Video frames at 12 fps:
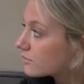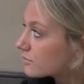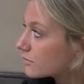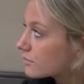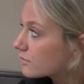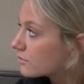
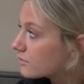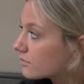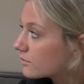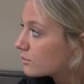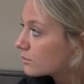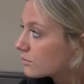
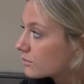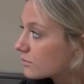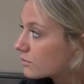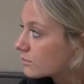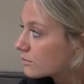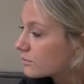
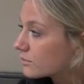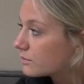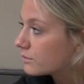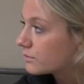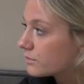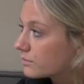
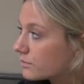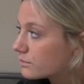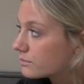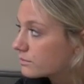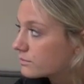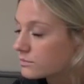
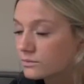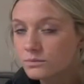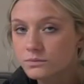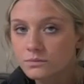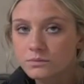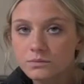
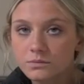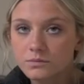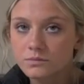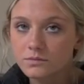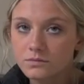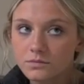
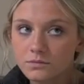(not speaking)